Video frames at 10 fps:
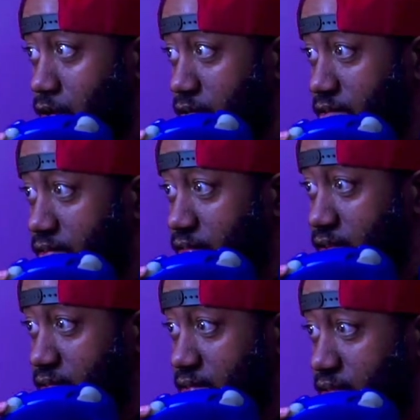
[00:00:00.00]
because
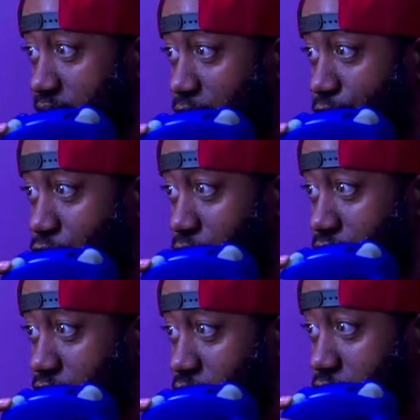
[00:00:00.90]
this is how far
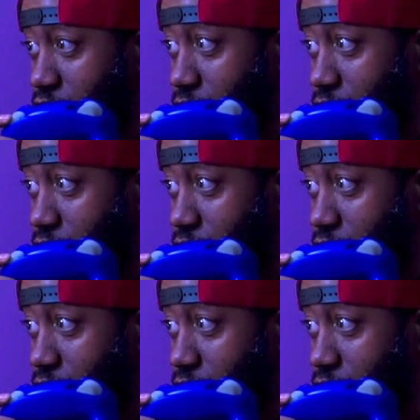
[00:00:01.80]
this one